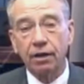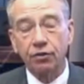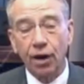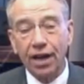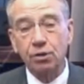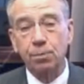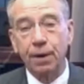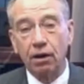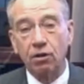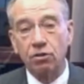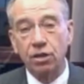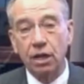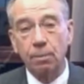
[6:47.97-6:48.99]

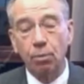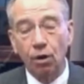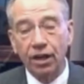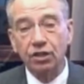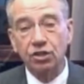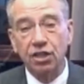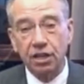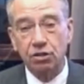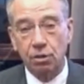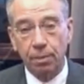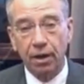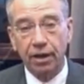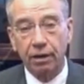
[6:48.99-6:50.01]
transparency brings
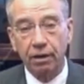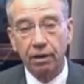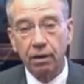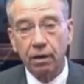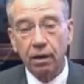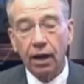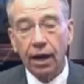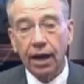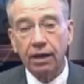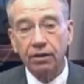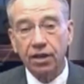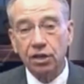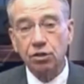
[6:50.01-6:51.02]
discipline.
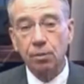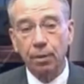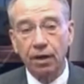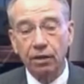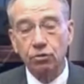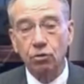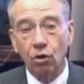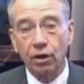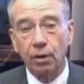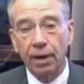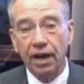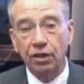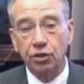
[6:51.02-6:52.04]
And discipline's going
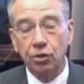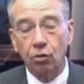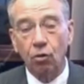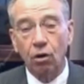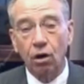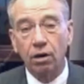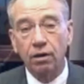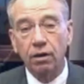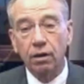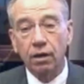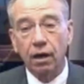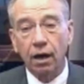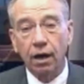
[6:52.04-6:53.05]
to make sure
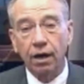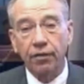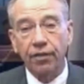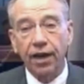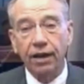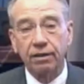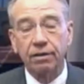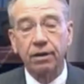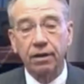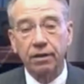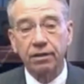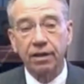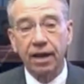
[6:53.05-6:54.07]

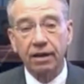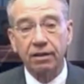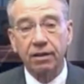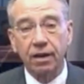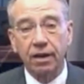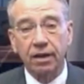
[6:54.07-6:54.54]
that